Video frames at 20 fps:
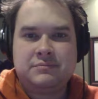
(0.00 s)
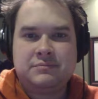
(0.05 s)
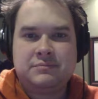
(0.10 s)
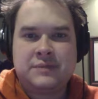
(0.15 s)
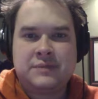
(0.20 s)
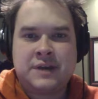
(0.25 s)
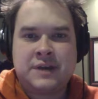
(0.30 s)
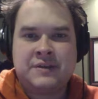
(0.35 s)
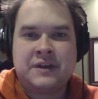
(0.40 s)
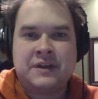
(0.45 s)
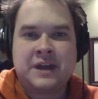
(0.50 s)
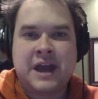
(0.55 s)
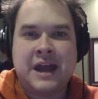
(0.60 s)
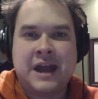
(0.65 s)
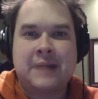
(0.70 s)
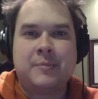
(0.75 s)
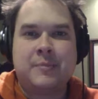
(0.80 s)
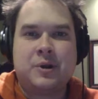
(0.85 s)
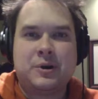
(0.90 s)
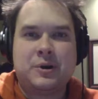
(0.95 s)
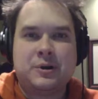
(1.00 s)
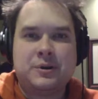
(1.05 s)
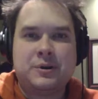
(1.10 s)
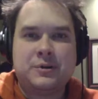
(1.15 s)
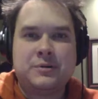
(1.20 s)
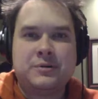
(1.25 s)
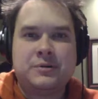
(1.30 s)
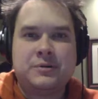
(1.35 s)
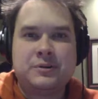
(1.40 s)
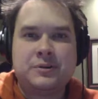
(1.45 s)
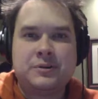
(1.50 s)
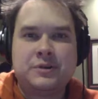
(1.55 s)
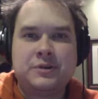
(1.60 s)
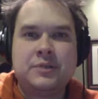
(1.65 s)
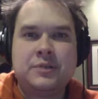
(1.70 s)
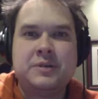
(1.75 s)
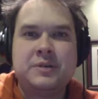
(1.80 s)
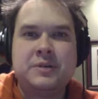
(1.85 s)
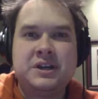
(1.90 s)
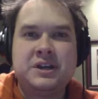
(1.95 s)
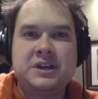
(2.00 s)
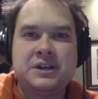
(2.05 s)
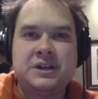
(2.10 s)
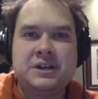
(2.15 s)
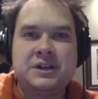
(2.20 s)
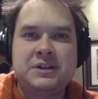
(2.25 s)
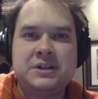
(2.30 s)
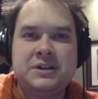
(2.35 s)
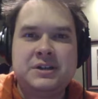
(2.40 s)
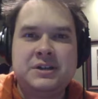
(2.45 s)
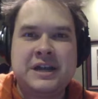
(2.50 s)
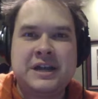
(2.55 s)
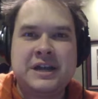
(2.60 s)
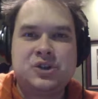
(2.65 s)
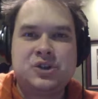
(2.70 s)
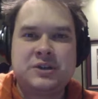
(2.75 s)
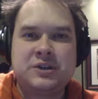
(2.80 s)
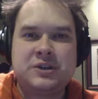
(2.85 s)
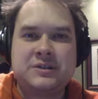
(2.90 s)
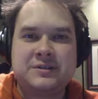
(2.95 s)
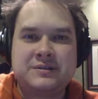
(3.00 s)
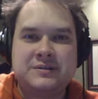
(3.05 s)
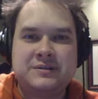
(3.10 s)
I think Amber could be dangerous.